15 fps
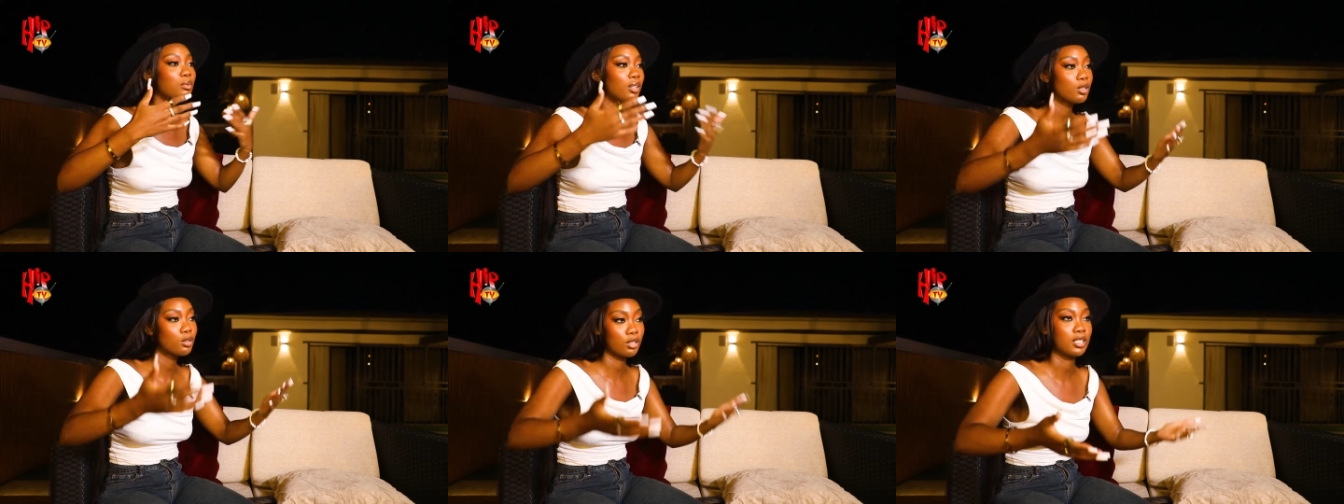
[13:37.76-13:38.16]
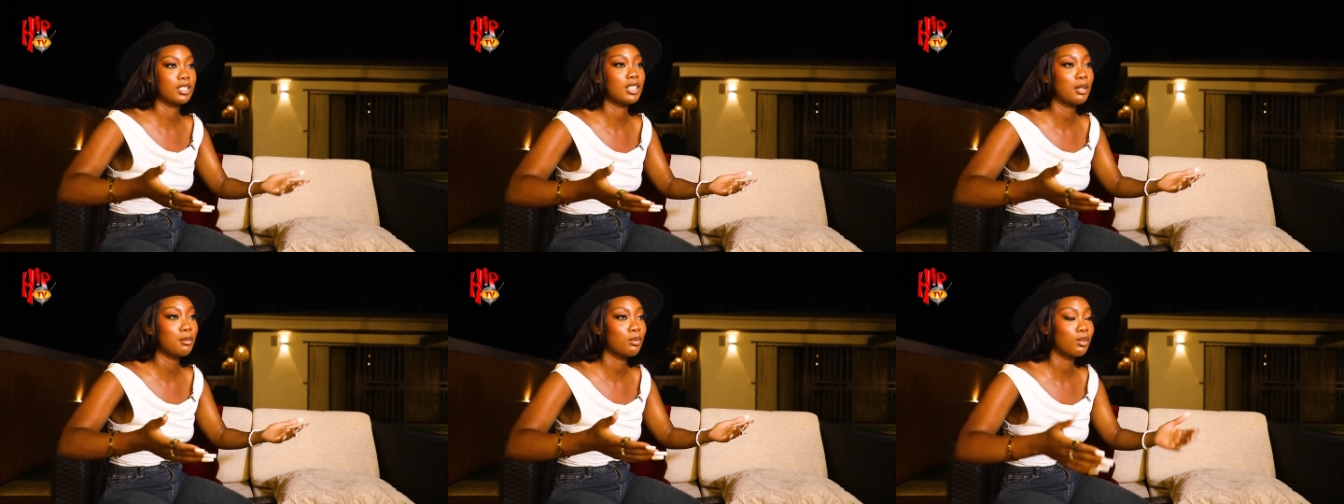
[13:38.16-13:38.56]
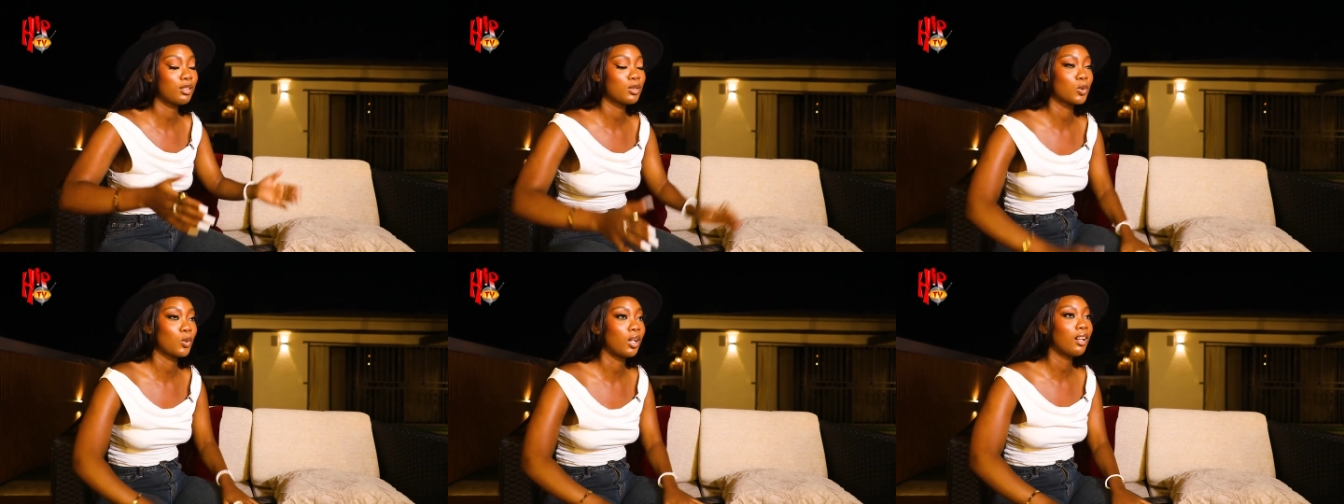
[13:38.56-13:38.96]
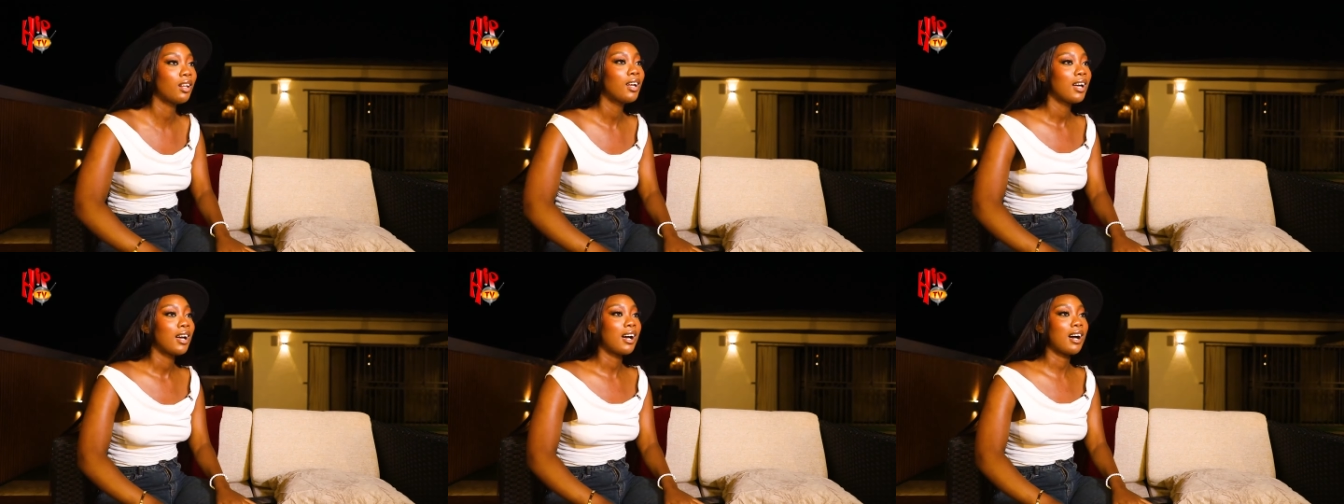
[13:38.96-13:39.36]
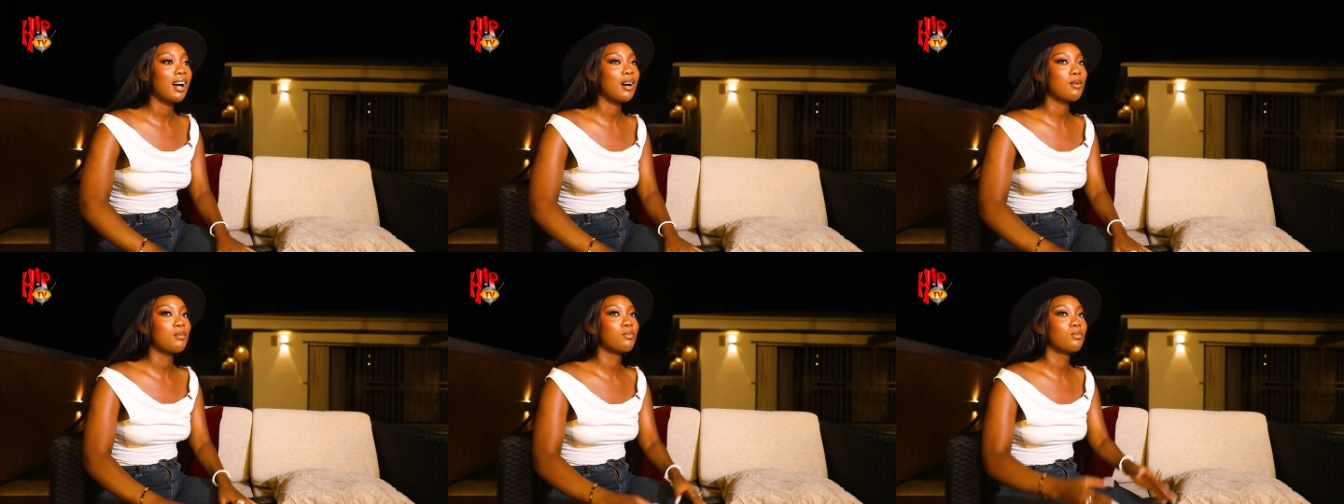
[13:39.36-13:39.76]
bring to the table as well.
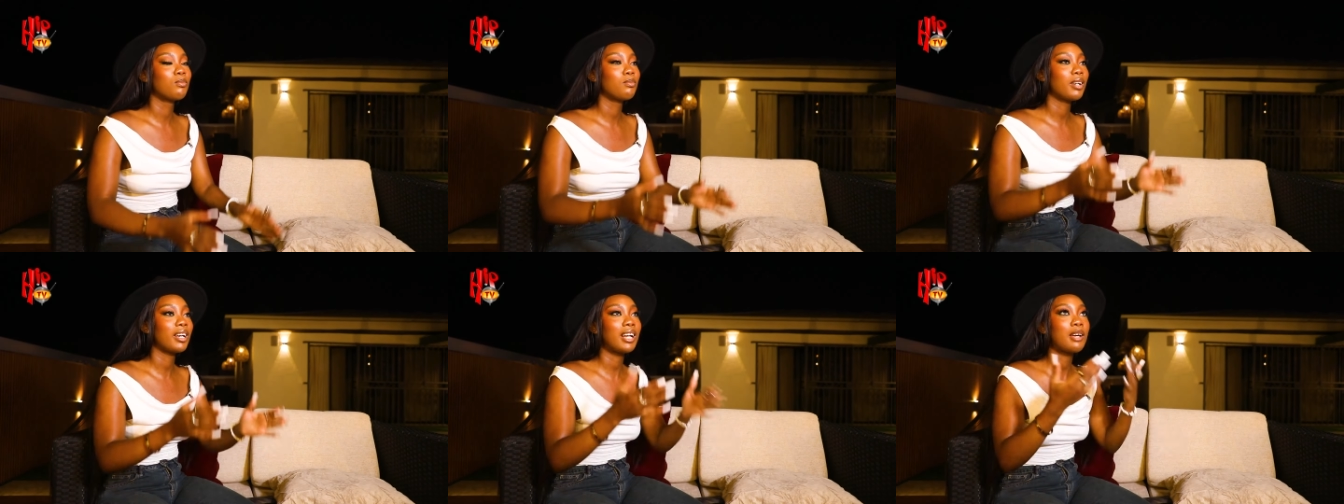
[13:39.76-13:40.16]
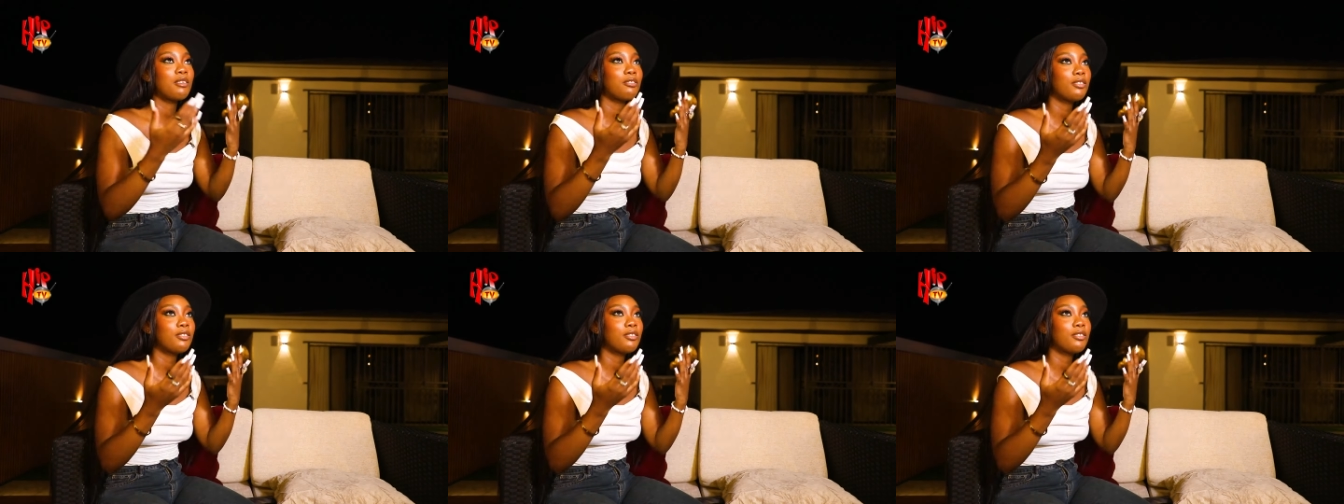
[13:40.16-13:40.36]
Um, and I